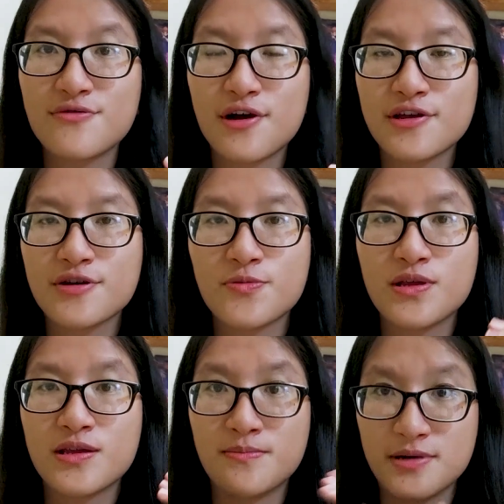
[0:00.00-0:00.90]
royal
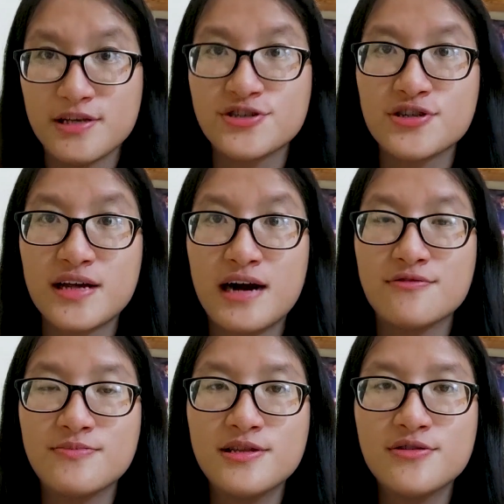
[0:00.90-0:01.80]
with the Malaysian
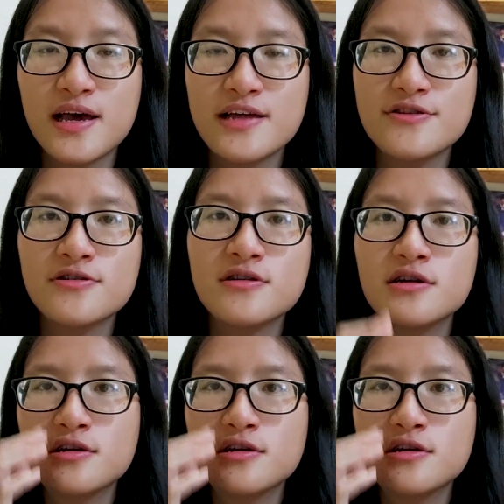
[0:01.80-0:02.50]
government together.